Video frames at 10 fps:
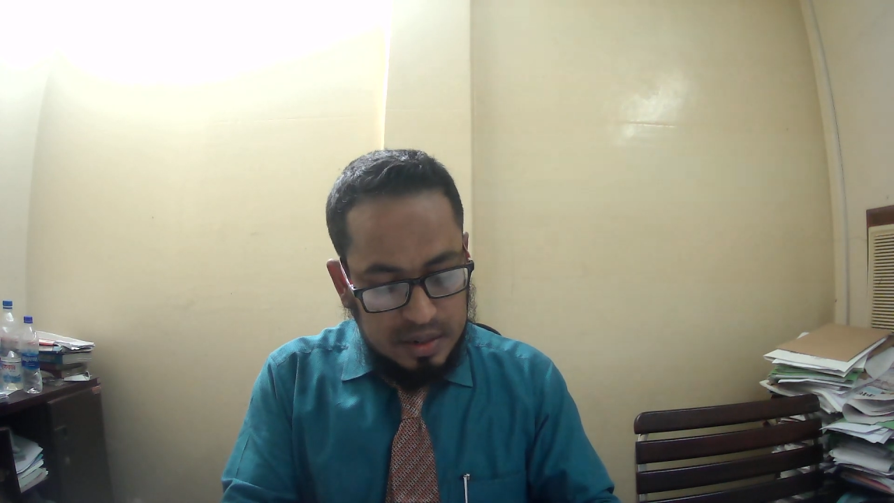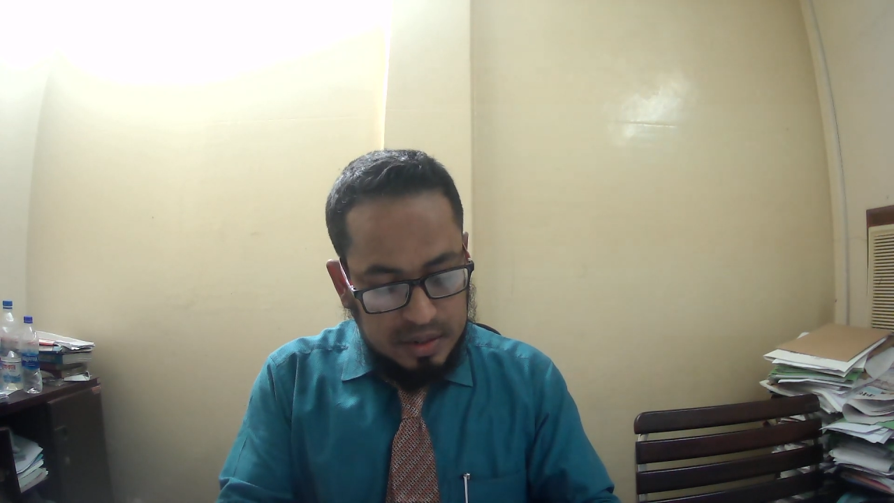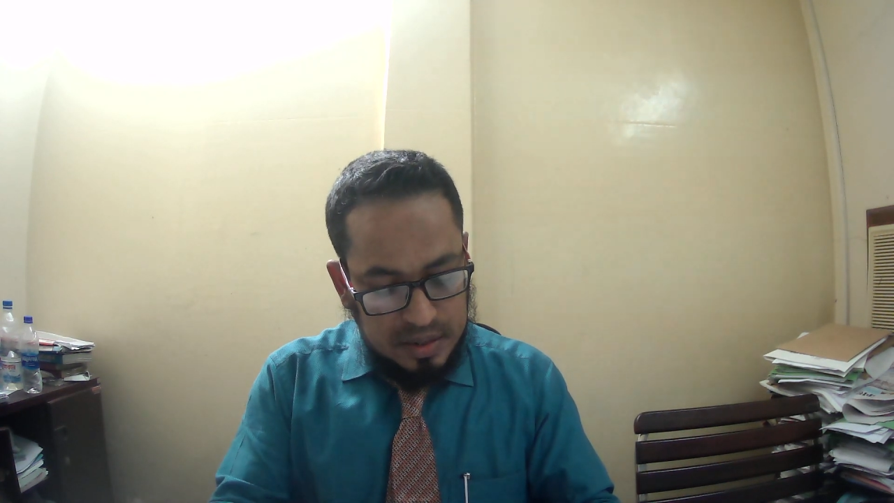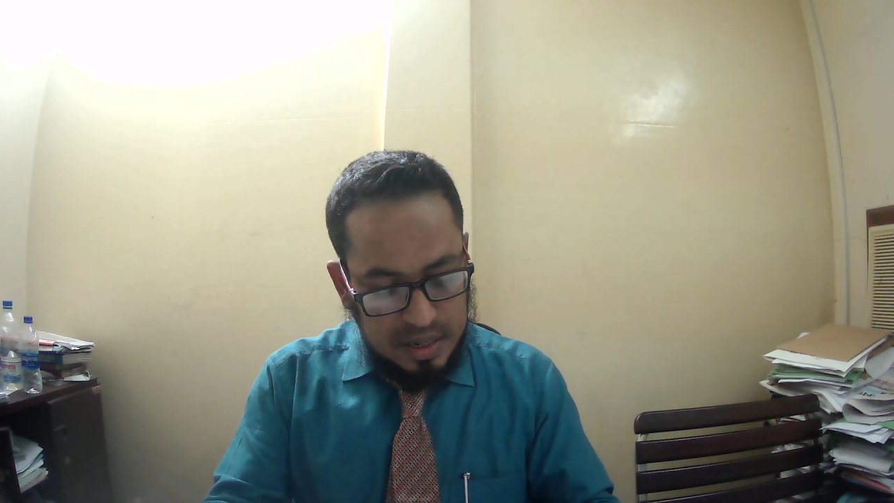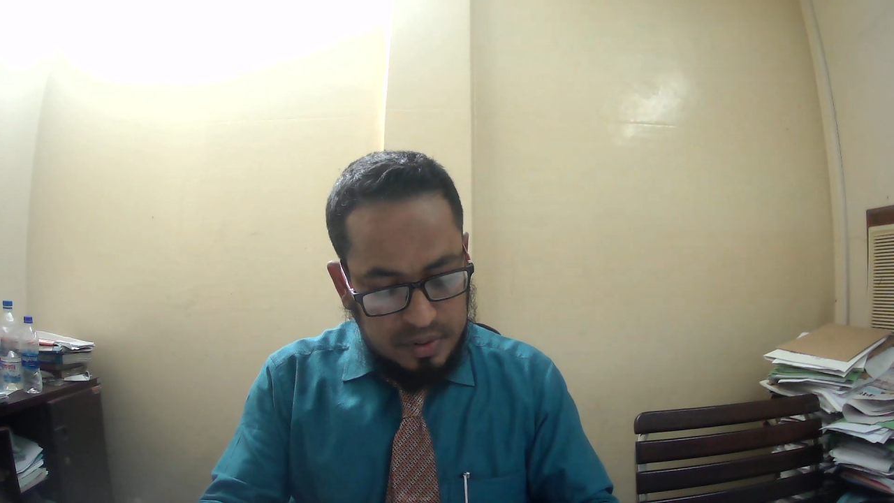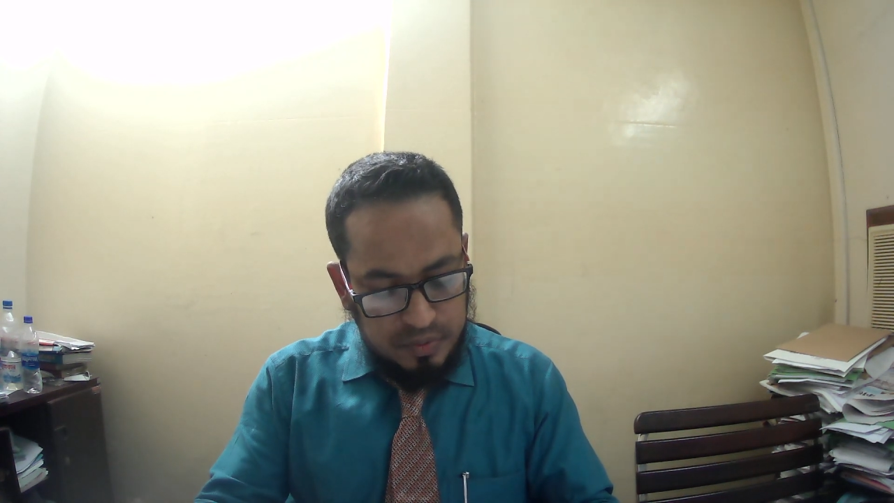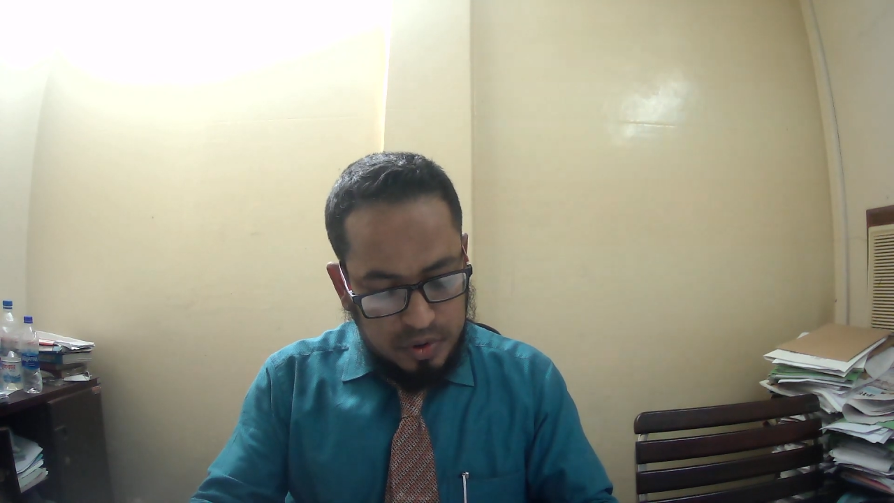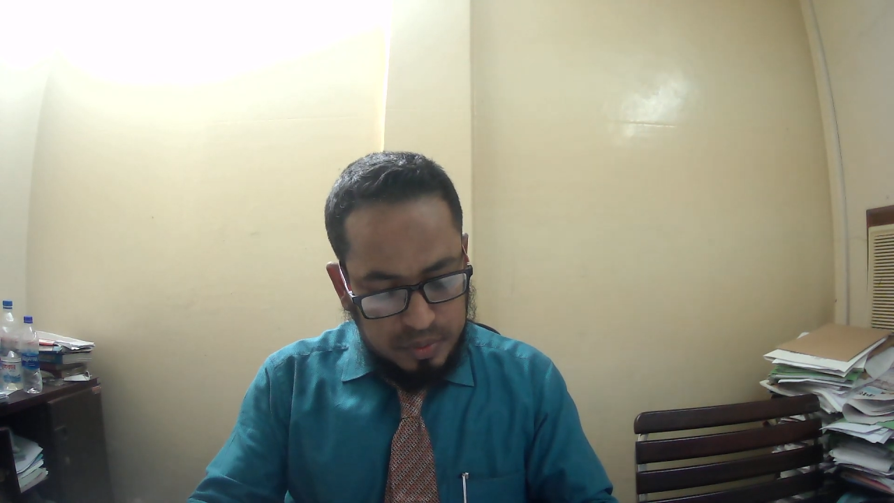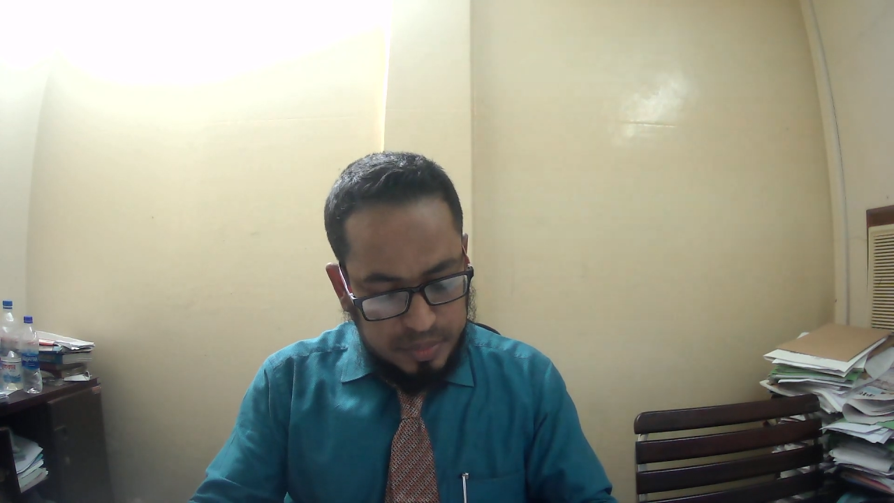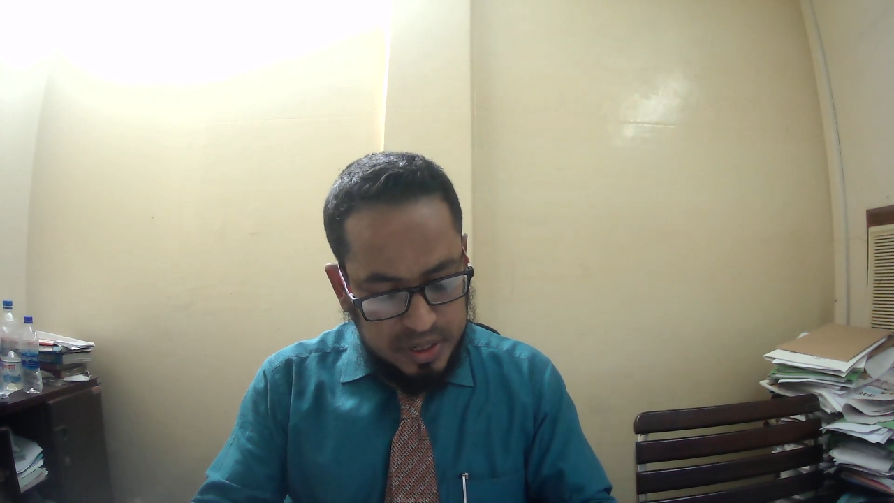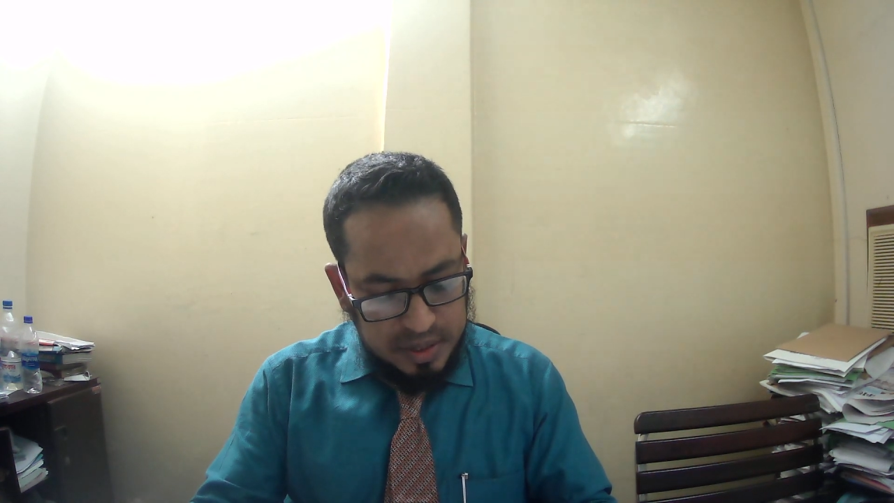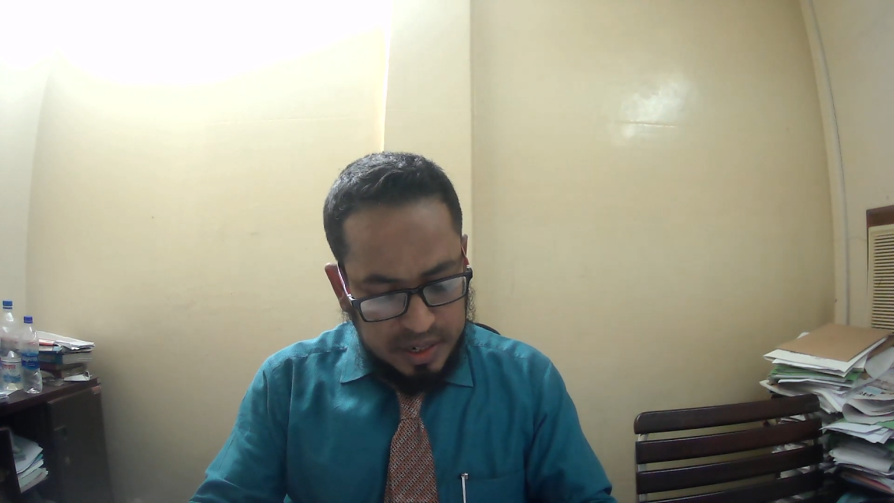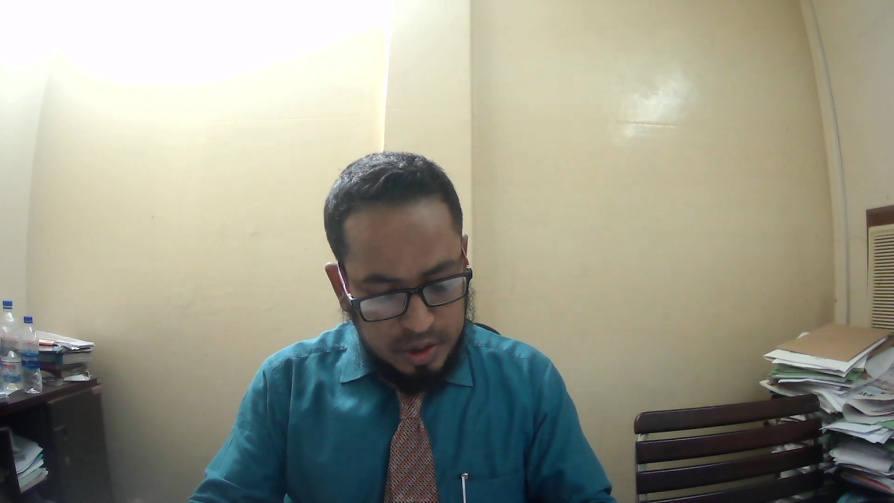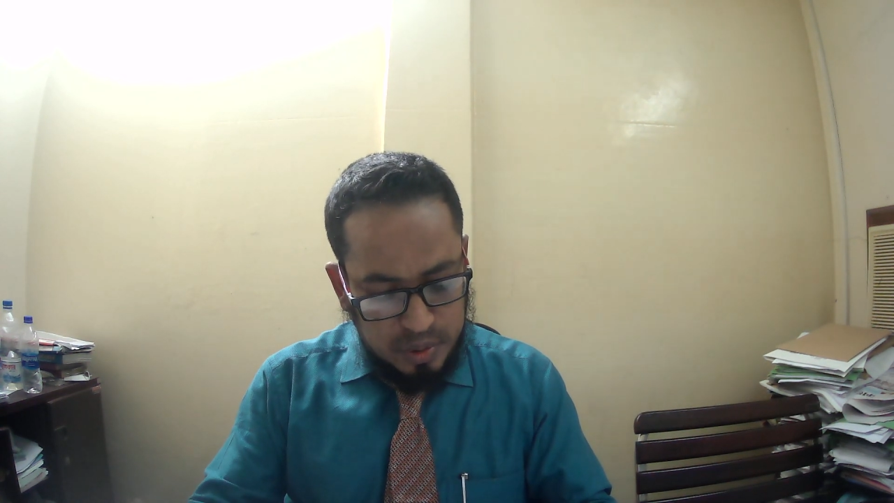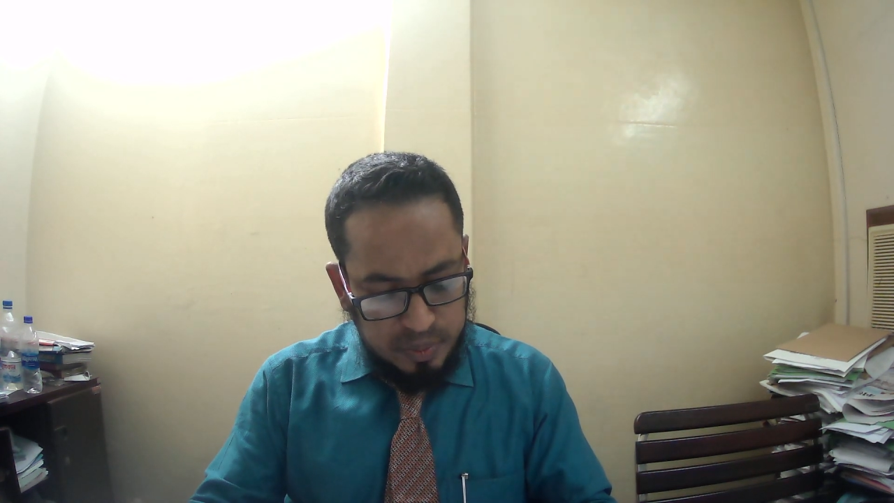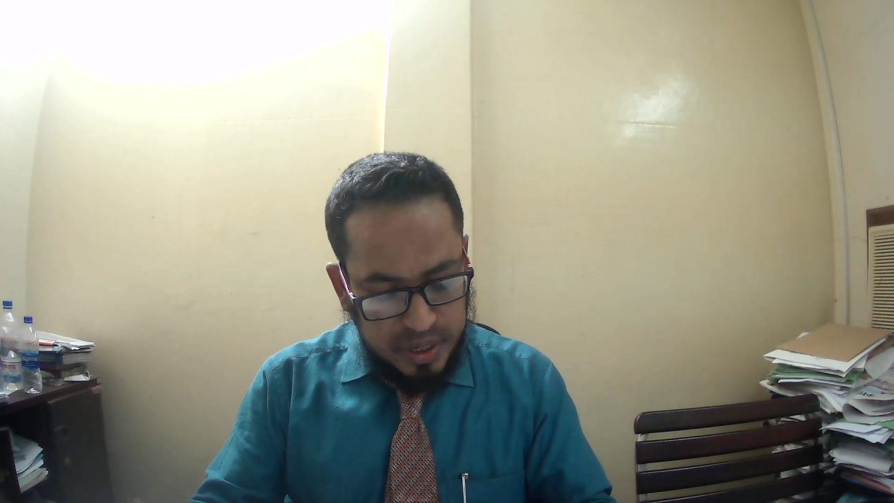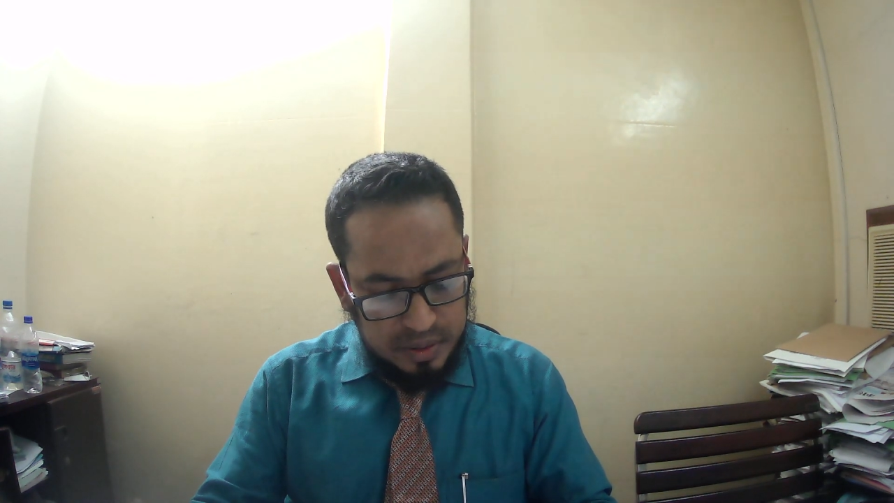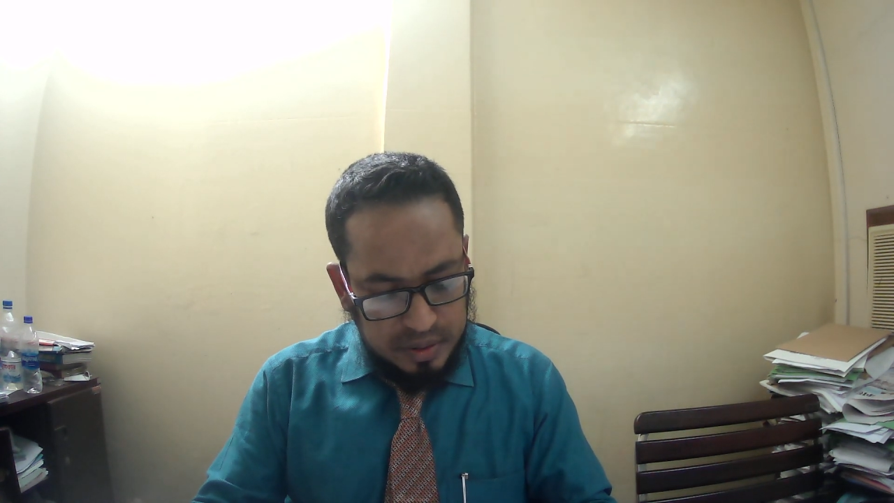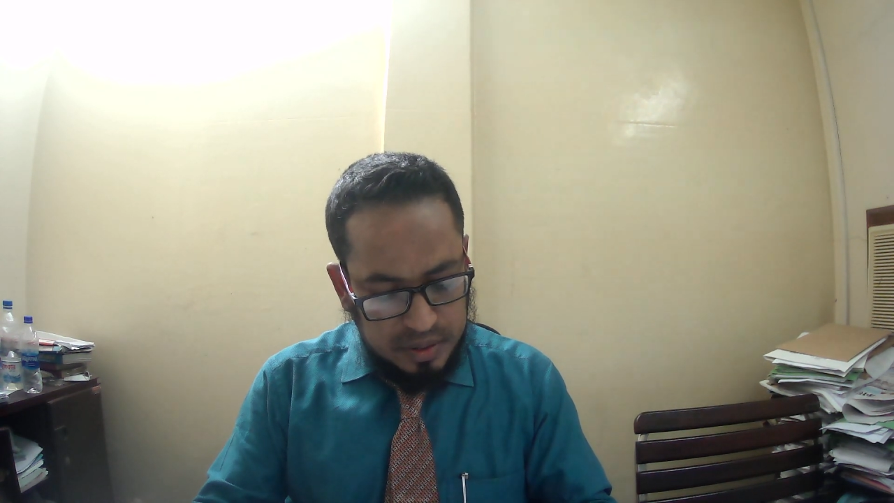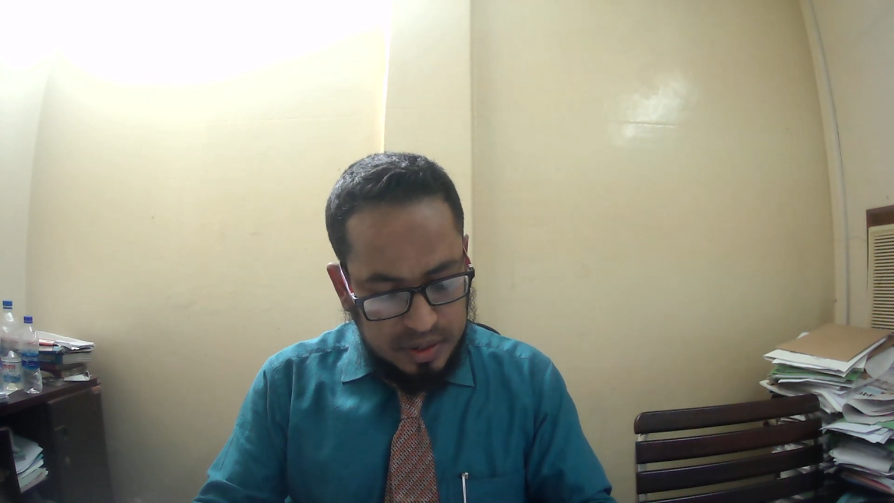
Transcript: Say for page requirement